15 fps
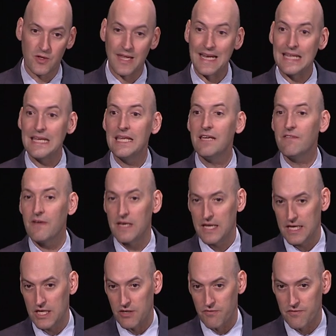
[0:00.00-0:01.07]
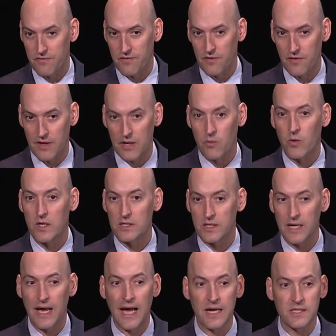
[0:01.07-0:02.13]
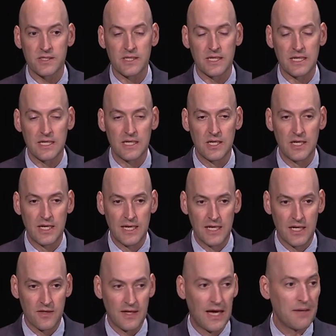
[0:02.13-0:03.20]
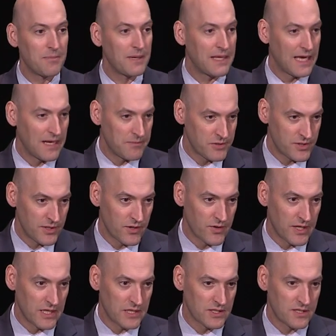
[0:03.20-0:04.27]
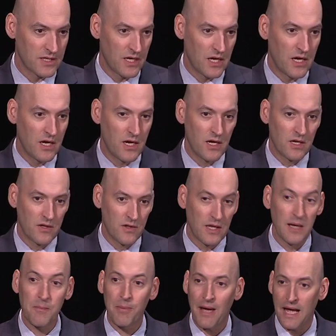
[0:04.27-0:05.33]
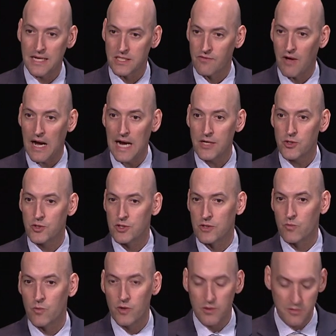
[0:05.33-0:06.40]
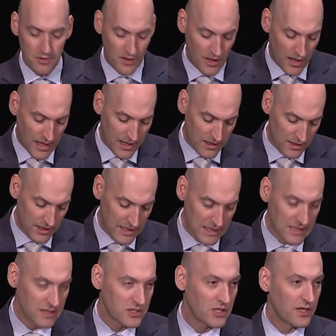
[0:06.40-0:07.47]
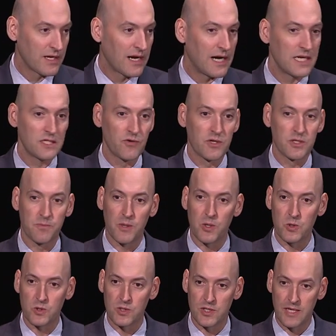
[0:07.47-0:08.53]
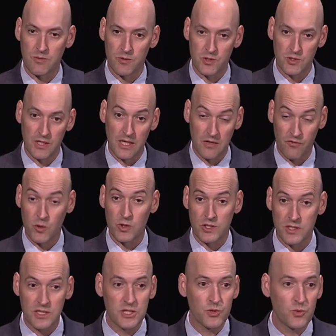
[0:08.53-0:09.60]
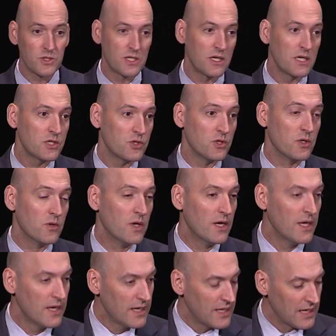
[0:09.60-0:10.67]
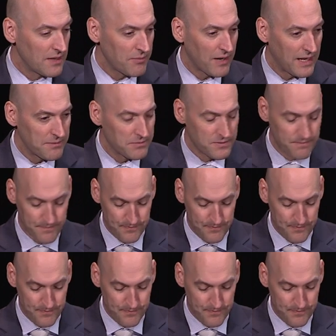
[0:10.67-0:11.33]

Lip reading: that even if there was an accident that became serious, the impacts of hydrogen would not lead to the kinds of explosions that we're seeing. Of course, this was an issue, and perhaps